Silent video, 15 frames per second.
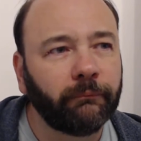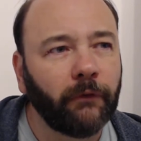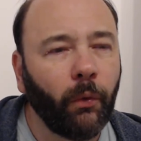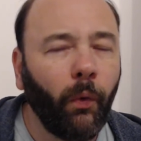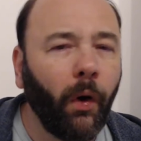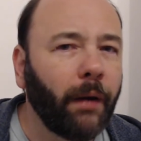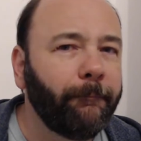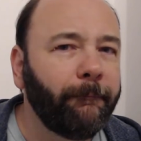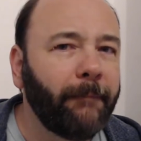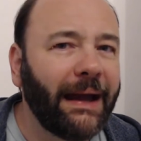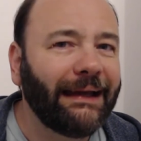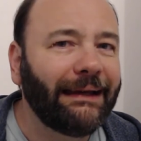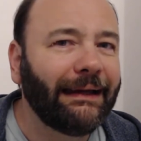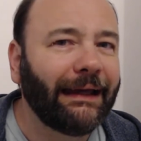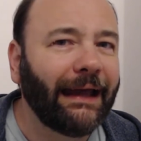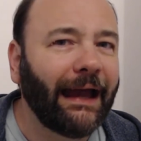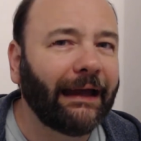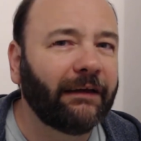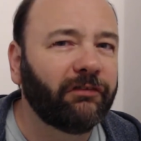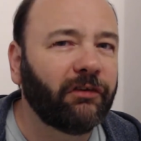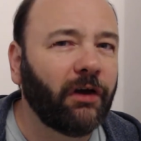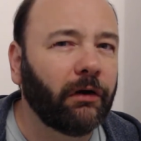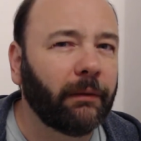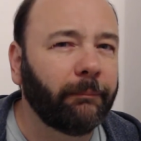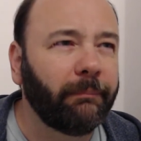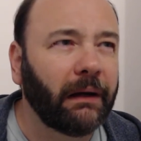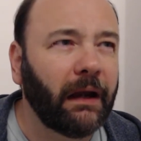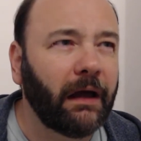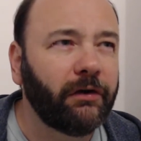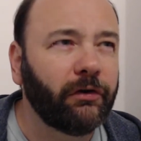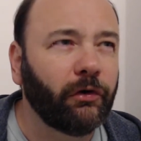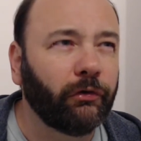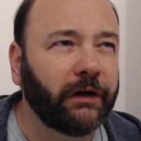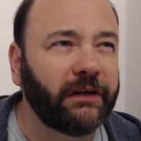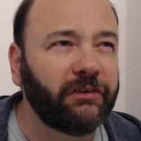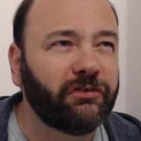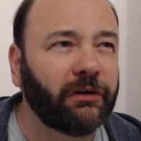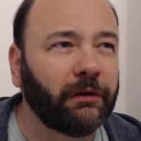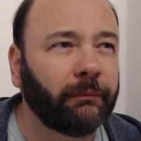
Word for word: what I'm mainly getting is kind of blood orange,